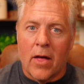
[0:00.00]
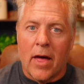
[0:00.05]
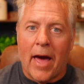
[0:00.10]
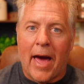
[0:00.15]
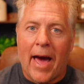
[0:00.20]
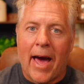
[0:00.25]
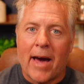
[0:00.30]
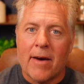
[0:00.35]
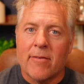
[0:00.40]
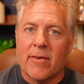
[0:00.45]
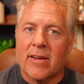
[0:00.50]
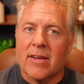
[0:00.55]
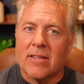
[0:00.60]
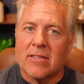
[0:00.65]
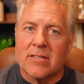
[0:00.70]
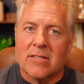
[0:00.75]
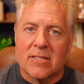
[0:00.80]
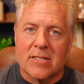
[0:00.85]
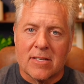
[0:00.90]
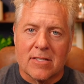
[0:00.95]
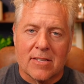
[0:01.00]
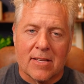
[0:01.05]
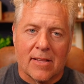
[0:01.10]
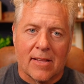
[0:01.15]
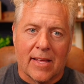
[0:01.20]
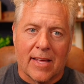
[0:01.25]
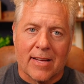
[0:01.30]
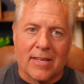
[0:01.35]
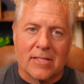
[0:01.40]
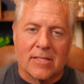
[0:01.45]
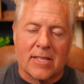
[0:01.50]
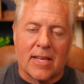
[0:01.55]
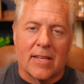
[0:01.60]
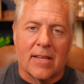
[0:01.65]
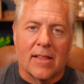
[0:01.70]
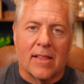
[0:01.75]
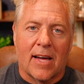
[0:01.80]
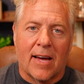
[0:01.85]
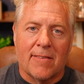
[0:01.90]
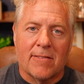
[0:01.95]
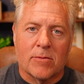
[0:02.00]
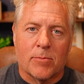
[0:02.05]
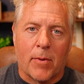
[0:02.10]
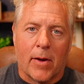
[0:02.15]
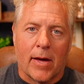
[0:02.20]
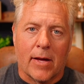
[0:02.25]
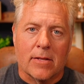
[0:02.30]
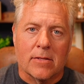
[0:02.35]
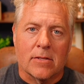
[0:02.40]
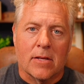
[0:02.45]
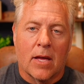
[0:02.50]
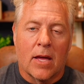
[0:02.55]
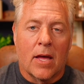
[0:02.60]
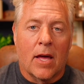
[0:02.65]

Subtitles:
haven't consistently extended lifespans